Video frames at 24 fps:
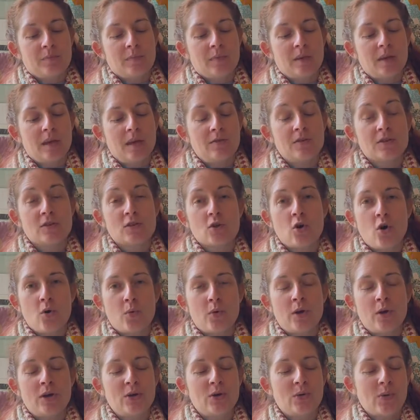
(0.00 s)
if it's hot
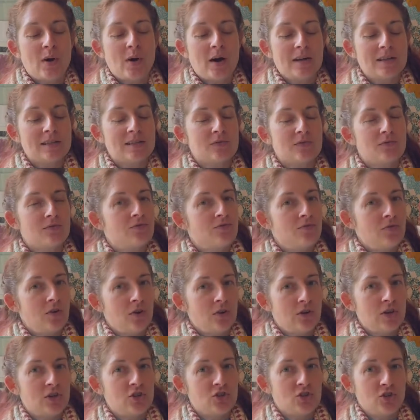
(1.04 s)
where you are, it's
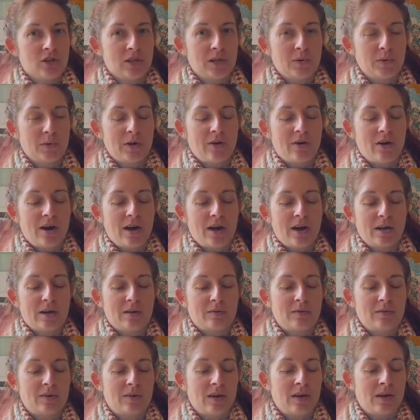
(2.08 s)
very chilly where I
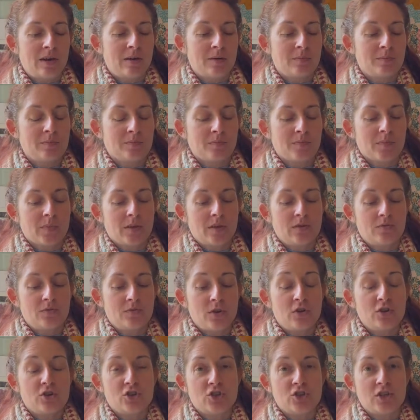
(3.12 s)
am,
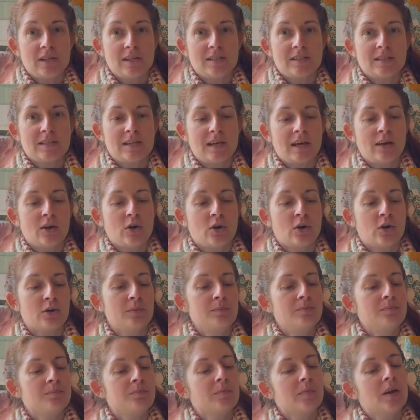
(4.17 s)
very chilly today at
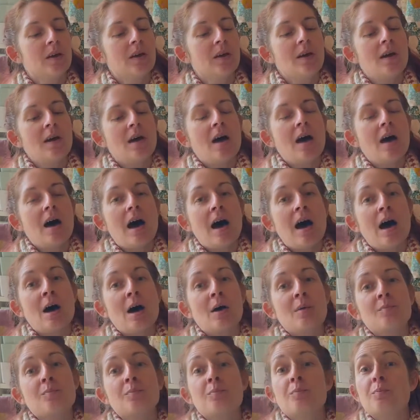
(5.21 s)

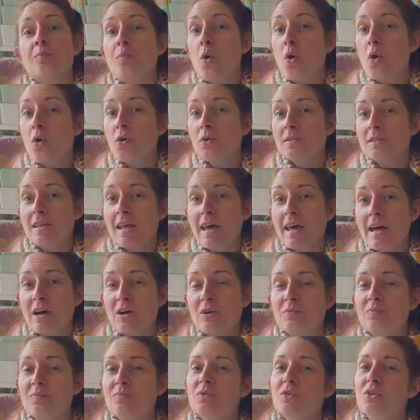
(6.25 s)
home. Pause
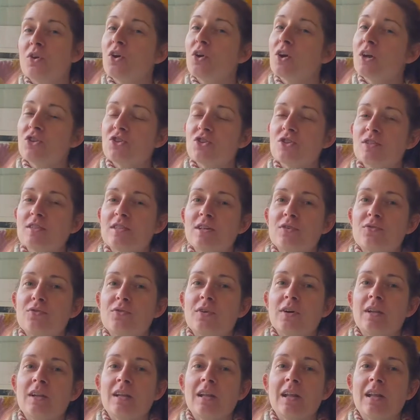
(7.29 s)
now, go get yourself
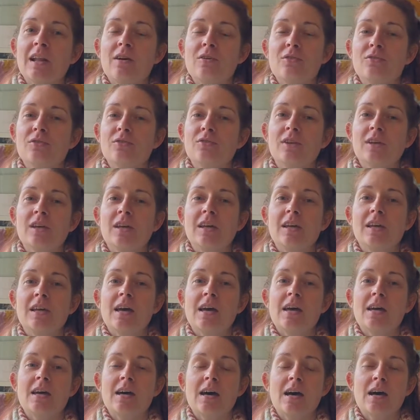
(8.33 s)
a lovely
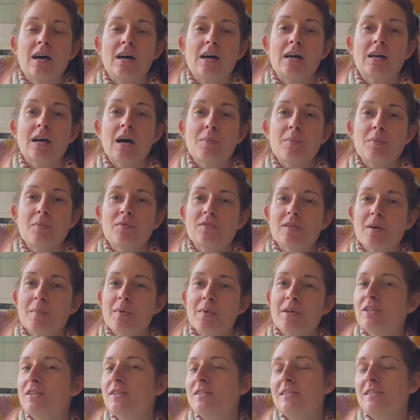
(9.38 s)
cup of something
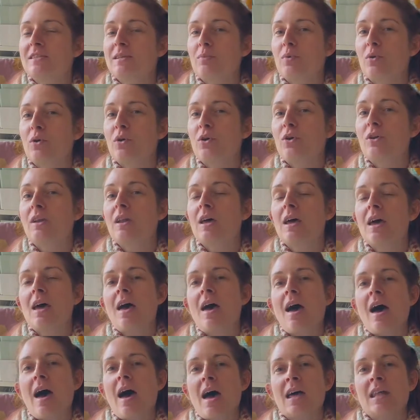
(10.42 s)
to sip on,
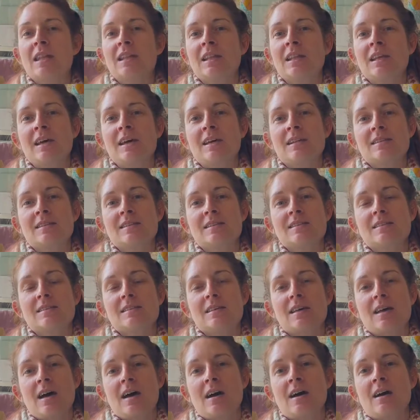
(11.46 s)
and let's
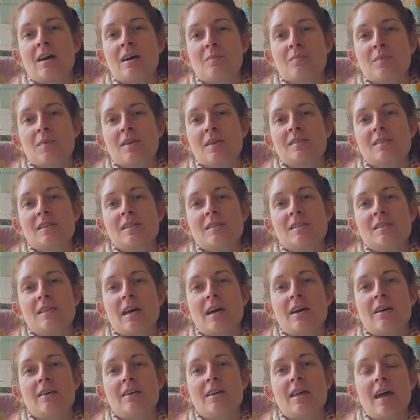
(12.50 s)
sit
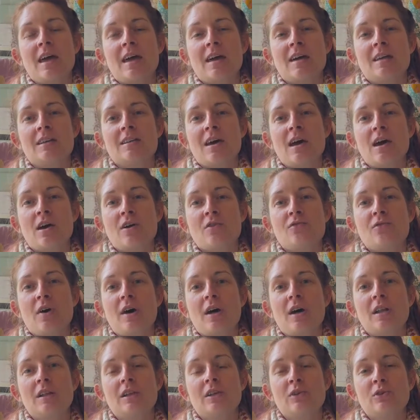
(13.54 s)
down and have
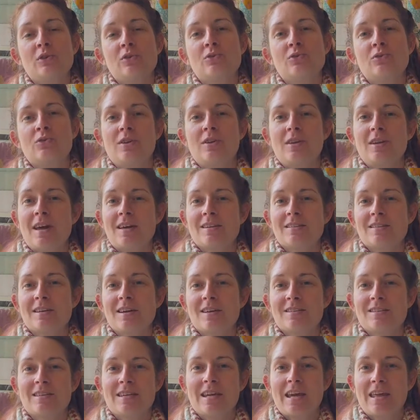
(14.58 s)
a little natter
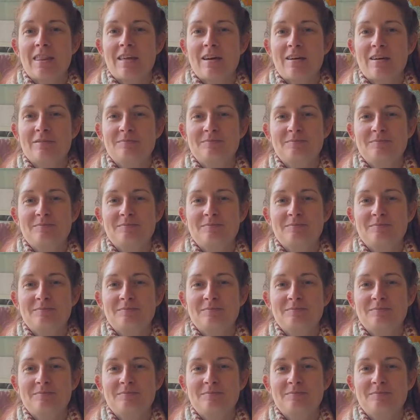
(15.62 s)
together.